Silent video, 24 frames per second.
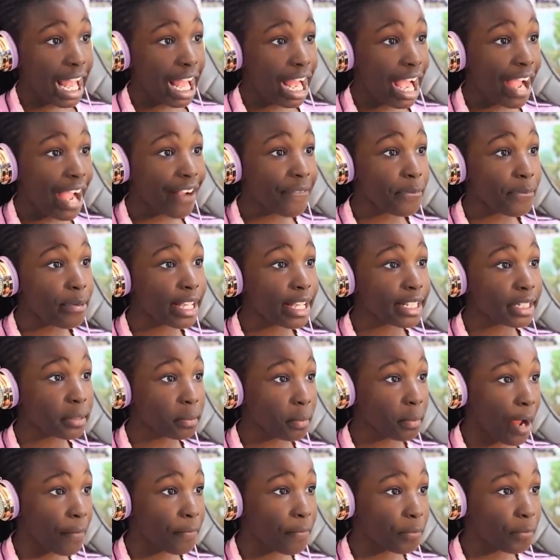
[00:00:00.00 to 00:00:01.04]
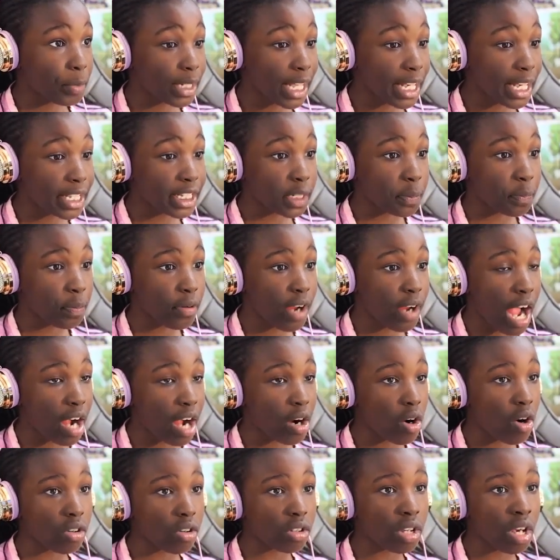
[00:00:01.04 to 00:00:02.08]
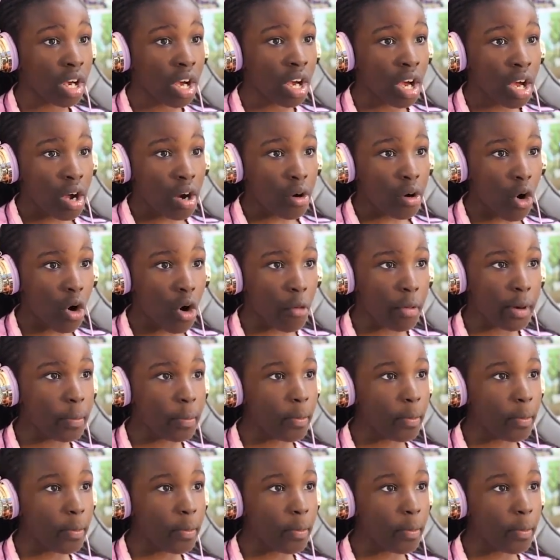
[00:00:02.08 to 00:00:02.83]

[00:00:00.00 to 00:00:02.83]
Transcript: I played. I played this prank on Kobe